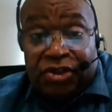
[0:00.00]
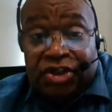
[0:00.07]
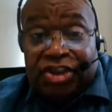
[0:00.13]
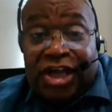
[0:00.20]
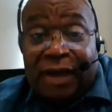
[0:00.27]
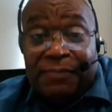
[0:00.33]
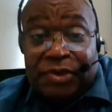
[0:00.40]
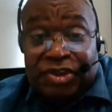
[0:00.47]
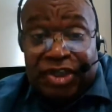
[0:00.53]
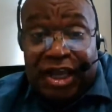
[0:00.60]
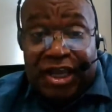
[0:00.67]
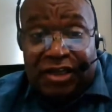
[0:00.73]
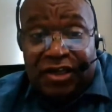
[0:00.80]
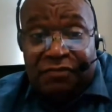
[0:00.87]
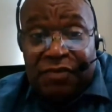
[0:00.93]
Stop
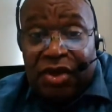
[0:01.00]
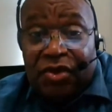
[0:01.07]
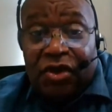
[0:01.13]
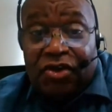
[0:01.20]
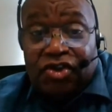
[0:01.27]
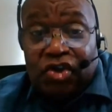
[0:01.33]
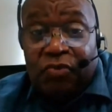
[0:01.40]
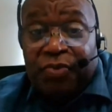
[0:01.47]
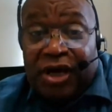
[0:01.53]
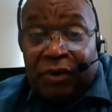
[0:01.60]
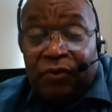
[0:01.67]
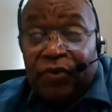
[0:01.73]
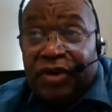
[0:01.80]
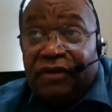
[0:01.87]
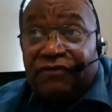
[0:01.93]
saying it, because you
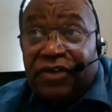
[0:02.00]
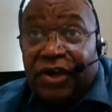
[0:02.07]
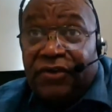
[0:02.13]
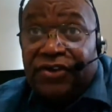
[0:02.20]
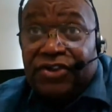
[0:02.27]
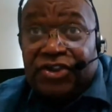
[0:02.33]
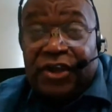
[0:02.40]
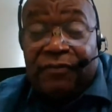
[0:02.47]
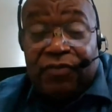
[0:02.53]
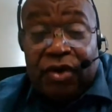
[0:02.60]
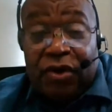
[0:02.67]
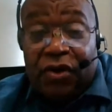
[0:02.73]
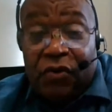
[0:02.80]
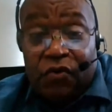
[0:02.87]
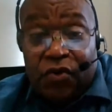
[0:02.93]
probably would have done the same
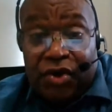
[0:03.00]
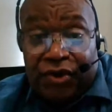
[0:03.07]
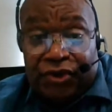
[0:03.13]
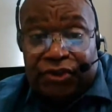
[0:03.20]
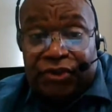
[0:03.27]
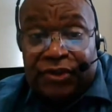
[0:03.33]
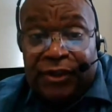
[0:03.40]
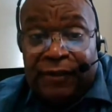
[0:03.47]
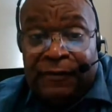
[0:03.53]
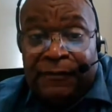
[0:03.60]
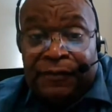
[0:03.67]
thing or worse.